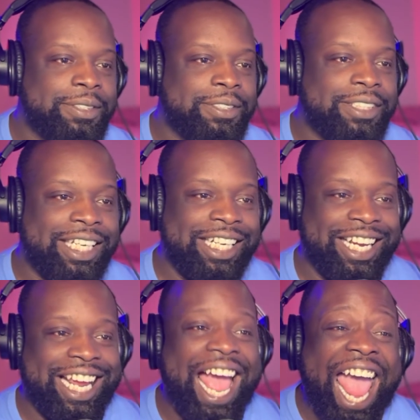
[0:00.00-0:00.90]
That
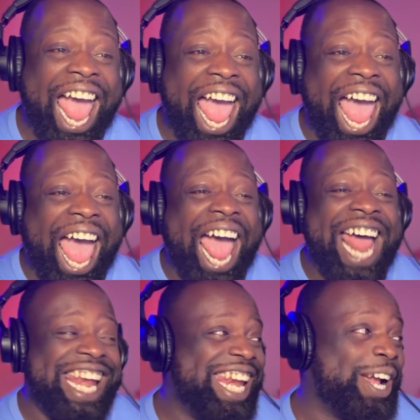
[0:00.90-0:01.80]
nigga got
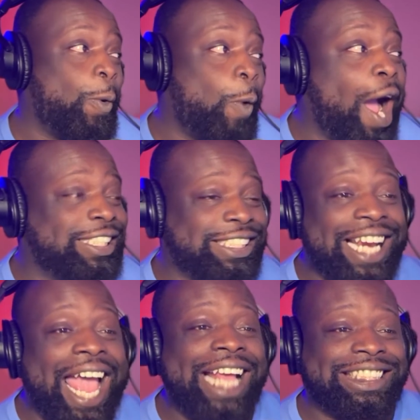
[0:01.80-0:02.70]
that nigga watch
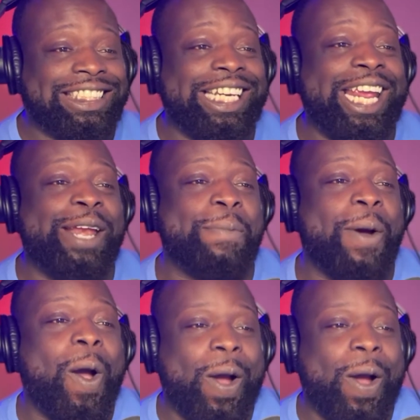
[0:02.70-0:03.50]
that shit, boy.